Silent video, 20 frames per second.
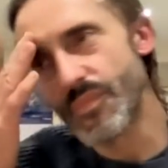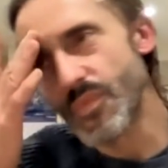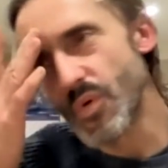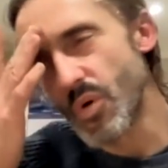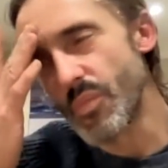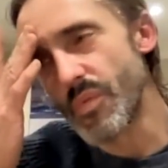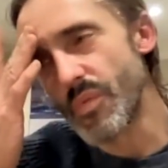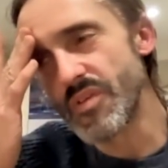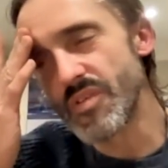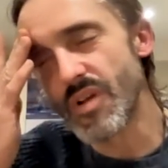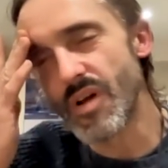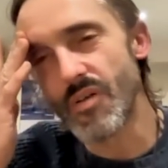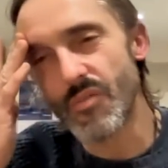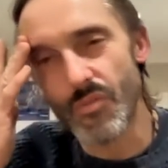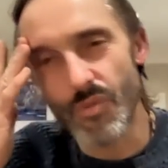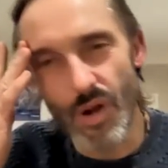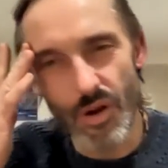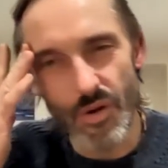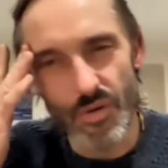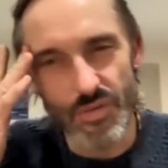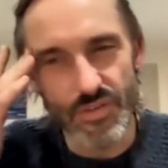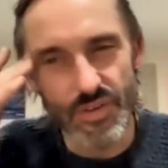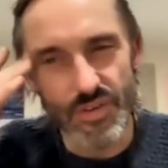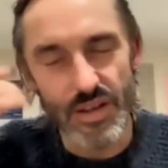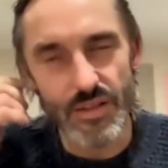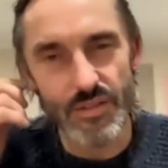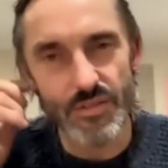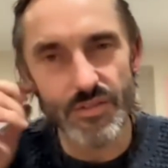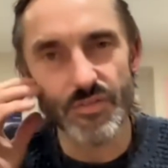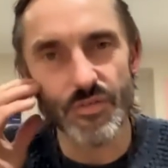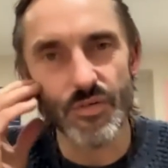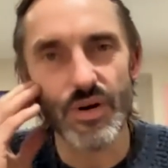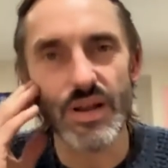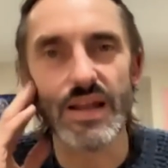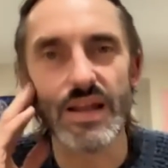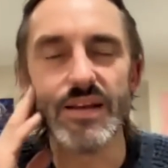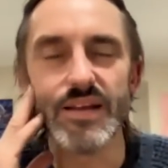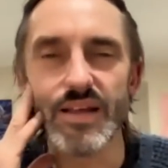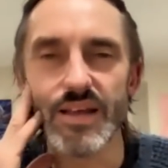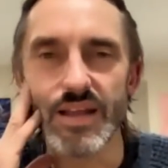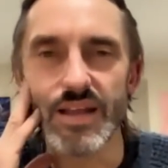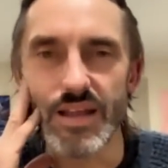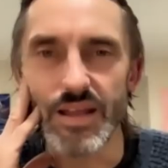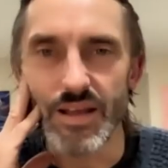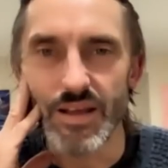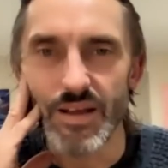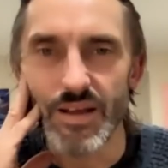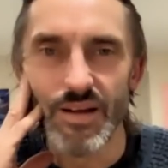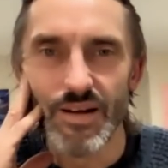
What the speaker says: almost like rosy 3D